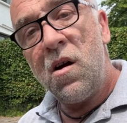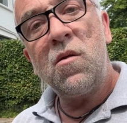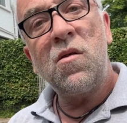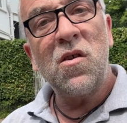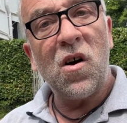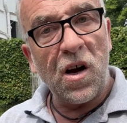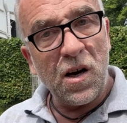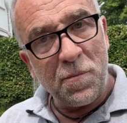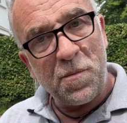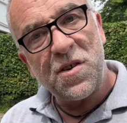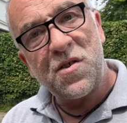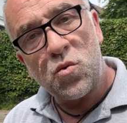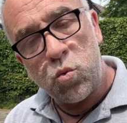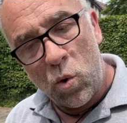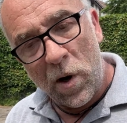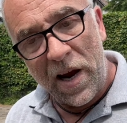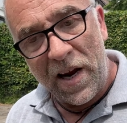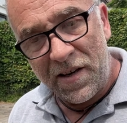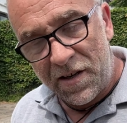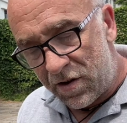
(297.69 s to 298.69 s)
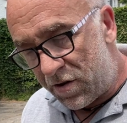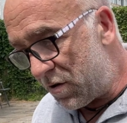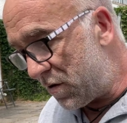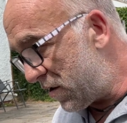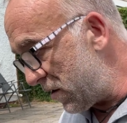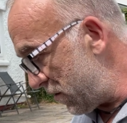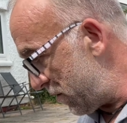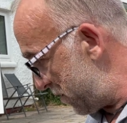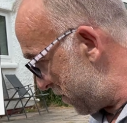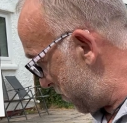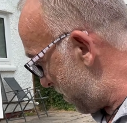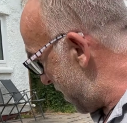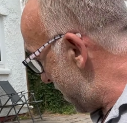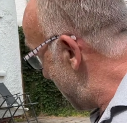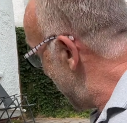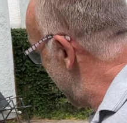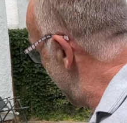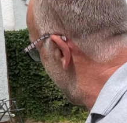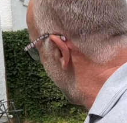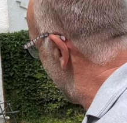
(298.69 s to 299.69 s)
kind of persuaded to do as
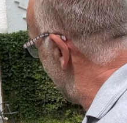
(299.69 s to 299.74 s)
well.